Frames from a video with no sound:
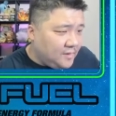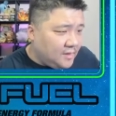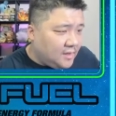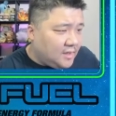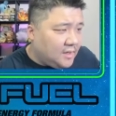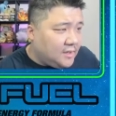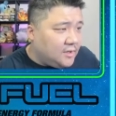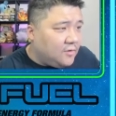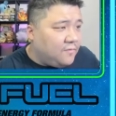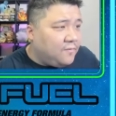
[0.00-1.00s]
Uh, gonna
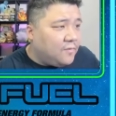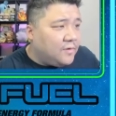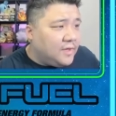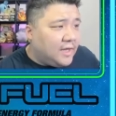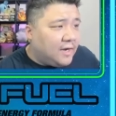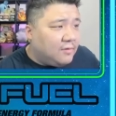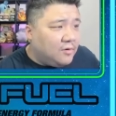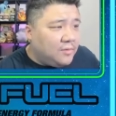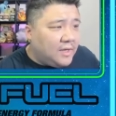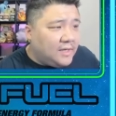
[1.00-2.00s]
go for the
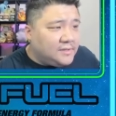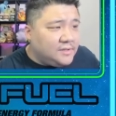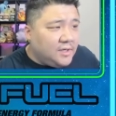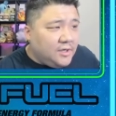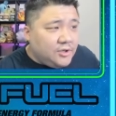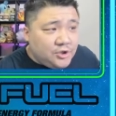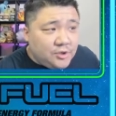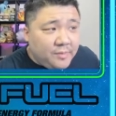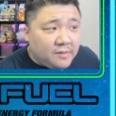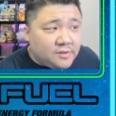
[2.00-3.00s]
Aeroblast. Should
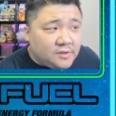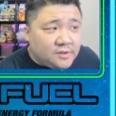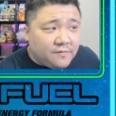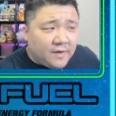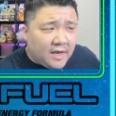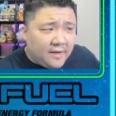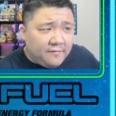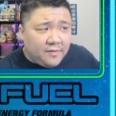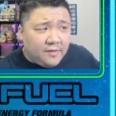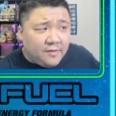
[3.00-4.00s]
be able to
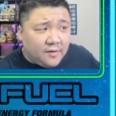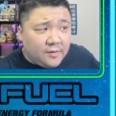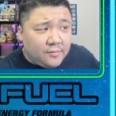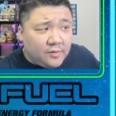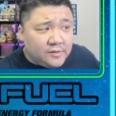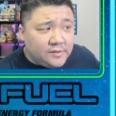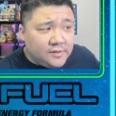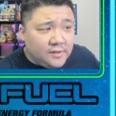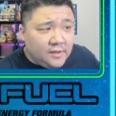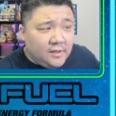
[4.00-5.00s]
survive the Thunderbolt.
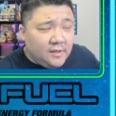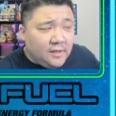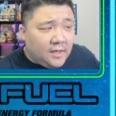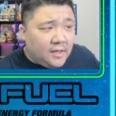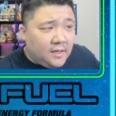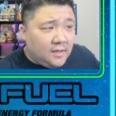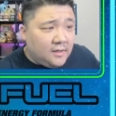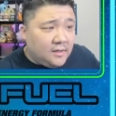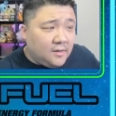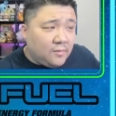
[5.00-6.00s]
And
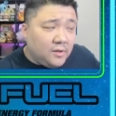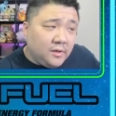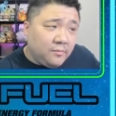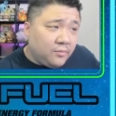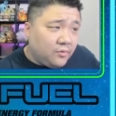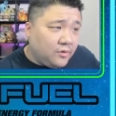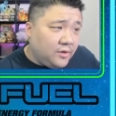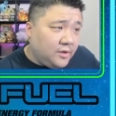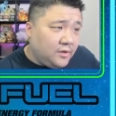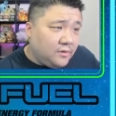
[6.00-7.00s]
uh, we're looking pretty
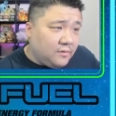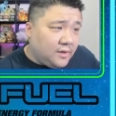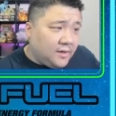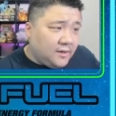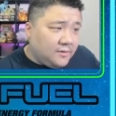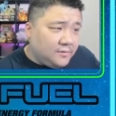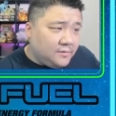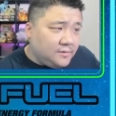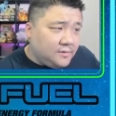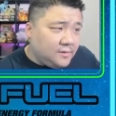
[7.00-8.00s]
good right now.
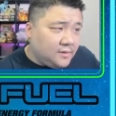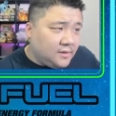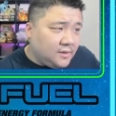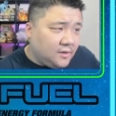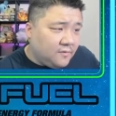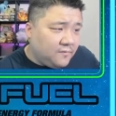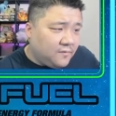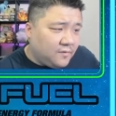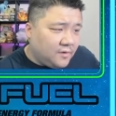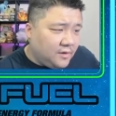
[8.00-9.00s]
Gonna go
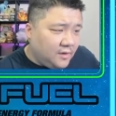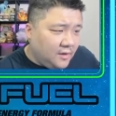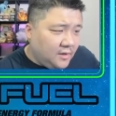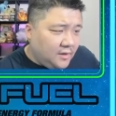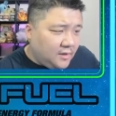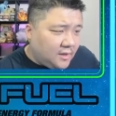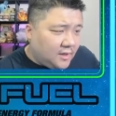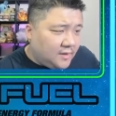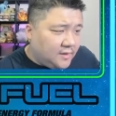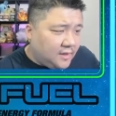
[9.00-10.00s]
for
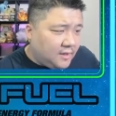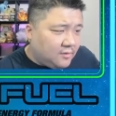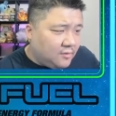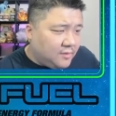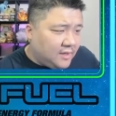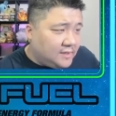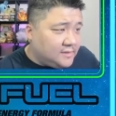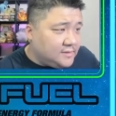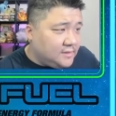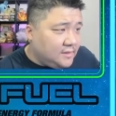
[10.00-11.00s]
uh, the Aeroblast.